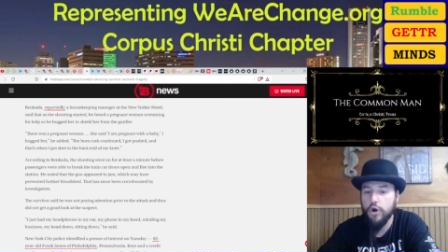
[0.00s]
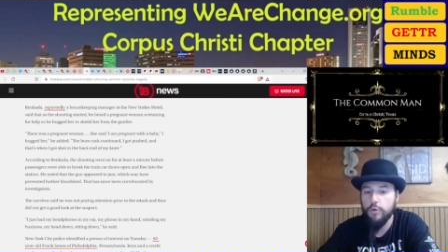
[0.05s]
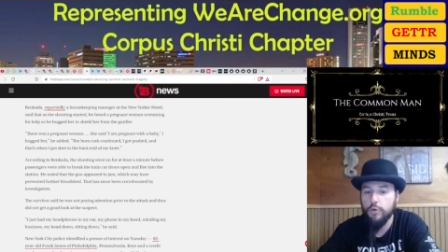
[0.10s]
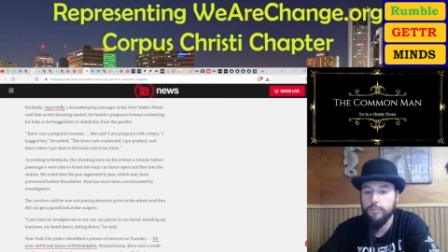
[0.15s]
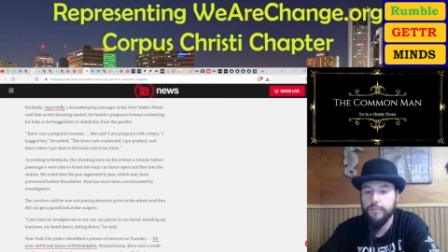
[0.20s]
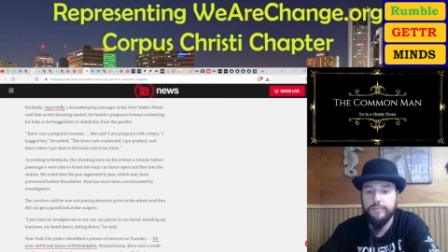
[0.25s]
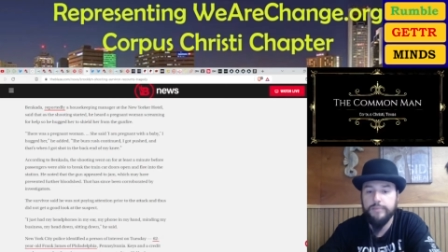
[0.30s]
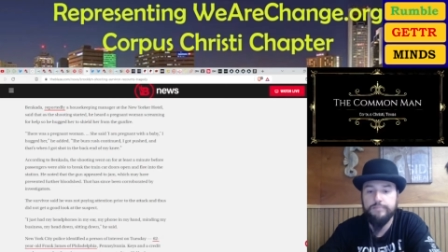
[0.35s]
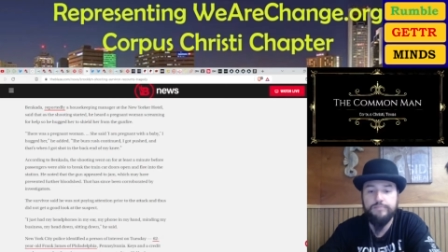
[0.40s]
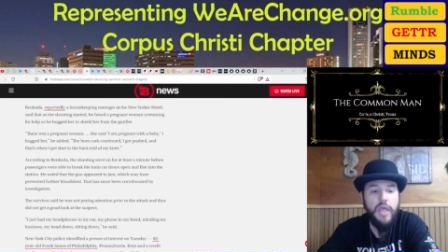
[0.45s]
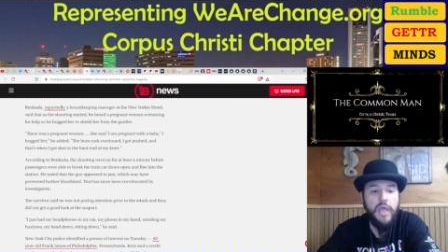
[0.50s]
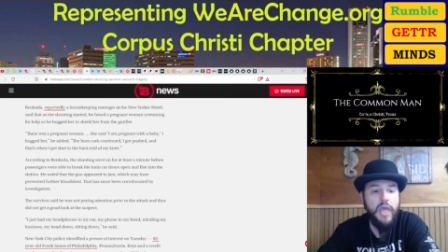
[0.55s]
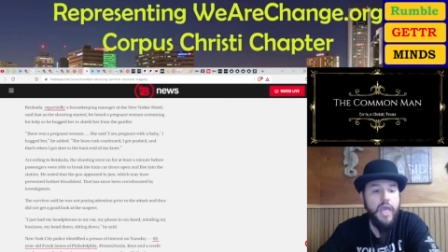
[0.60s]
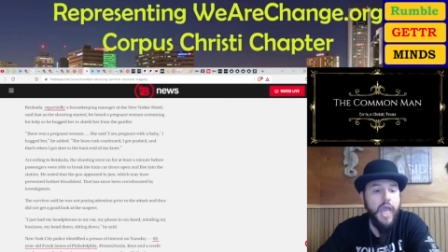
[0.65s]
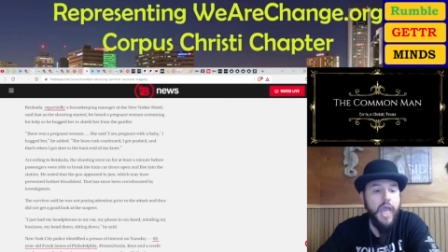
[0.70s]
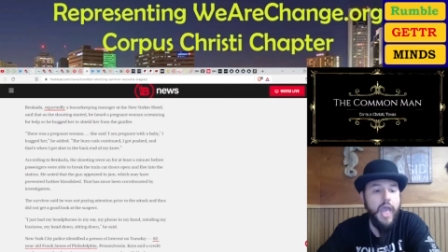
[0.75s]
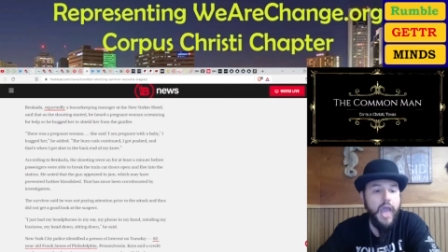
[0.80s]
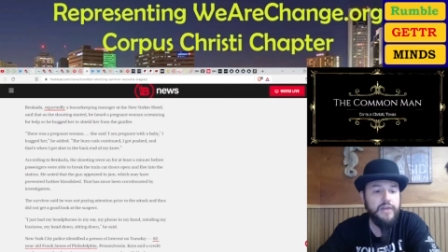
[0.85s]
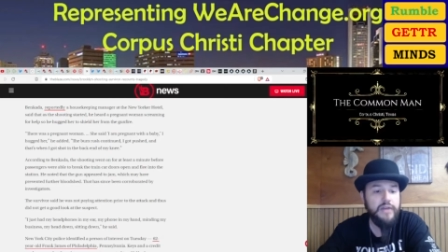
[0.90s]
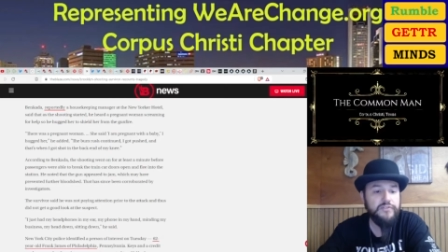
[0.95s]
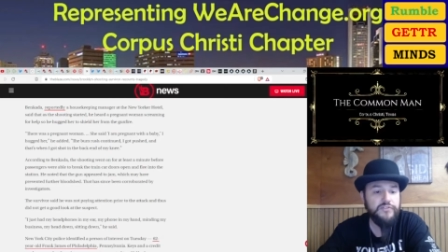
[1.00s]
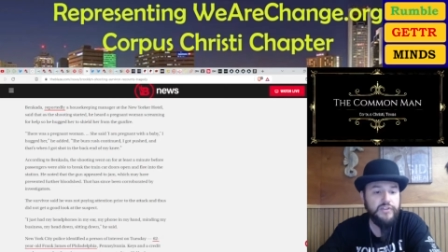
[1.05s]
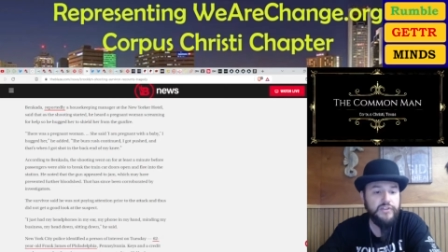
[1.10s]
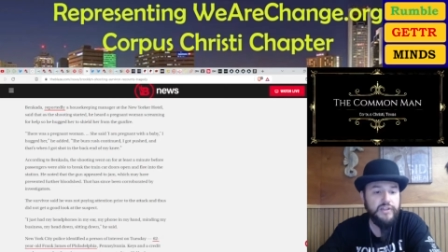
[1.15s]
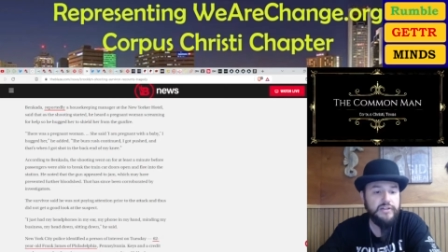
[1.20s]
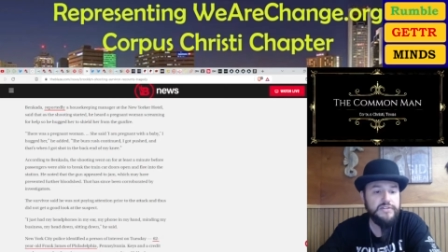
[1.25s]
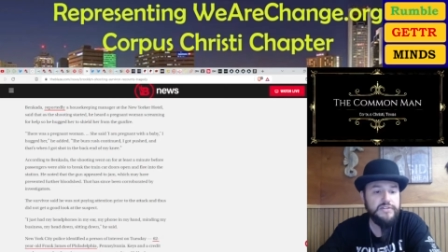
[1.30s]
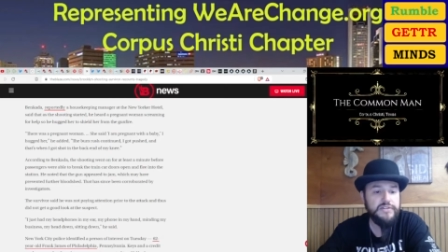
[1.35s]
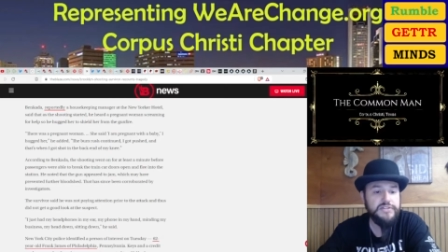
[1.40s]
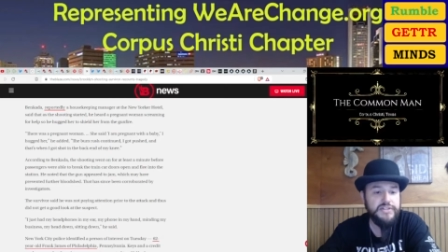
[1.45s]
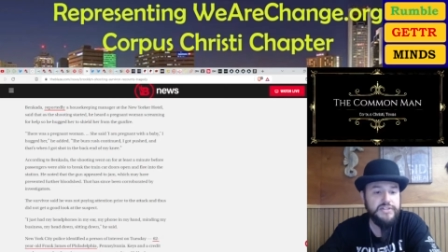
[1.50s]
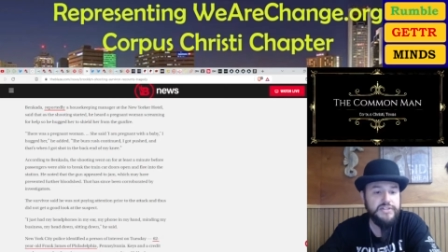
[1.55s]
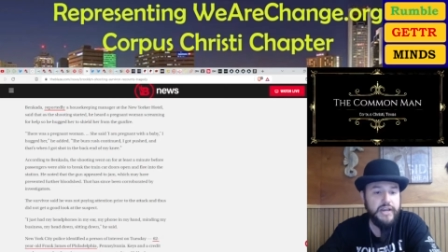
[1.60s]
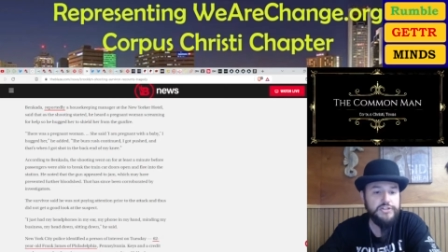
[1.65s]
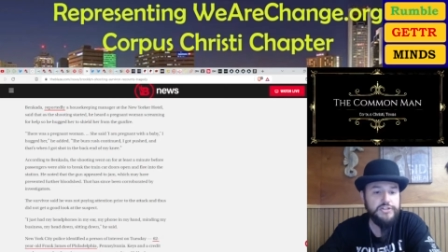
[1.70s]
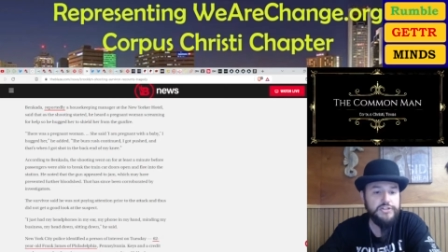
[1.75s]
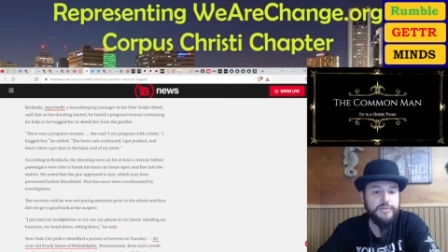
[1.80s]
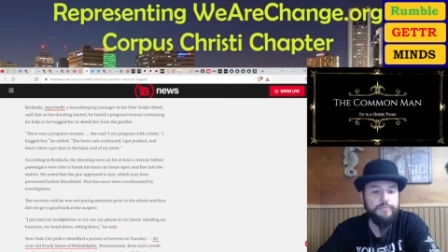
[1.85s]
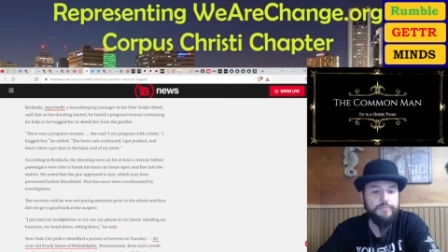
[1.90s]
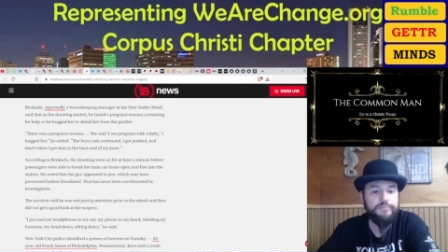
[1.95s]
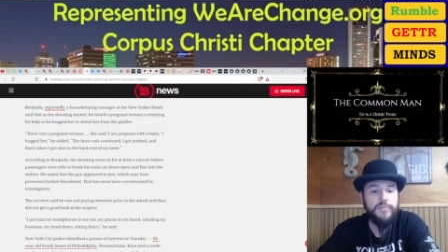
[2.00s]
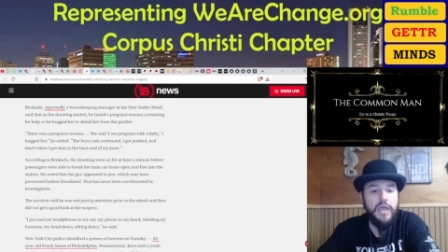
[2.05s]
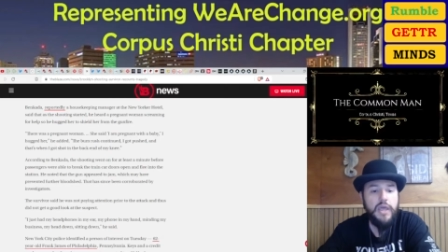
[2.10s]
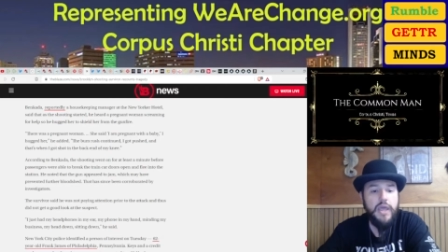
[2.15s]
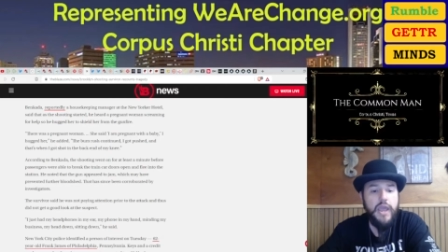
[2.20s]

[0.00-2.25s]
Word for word: open and flee into the station.